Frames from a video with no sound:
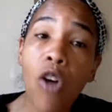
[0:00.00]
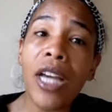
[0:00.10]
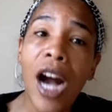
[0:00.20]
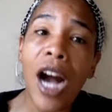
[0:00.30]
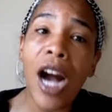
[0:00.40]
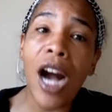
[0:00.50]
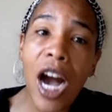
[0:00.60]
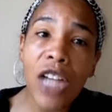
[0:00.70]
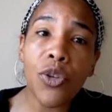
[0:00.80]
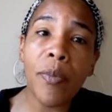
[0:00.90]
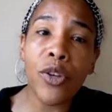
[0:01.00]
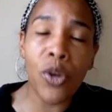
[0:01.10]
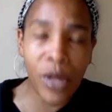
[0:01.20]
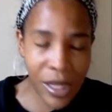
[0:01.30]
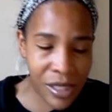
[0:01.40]
$100 million.
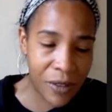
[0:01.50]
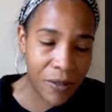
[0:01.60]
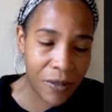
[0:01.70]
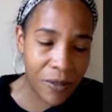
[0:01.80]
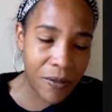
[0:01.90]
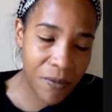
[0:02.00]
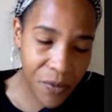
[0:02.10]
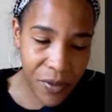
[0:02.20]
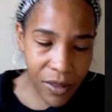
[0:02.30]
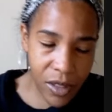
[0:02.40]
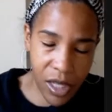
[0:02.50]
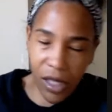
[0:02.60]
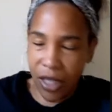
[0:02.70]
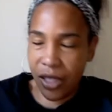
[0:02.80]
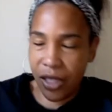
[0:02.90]
Listen, just
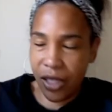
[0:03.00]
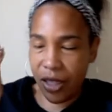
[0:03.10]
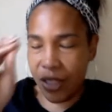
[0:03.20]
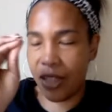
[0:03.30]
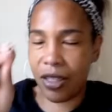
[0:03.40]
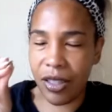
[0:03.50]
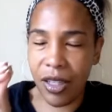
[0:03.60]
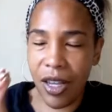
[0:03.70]
listen to this.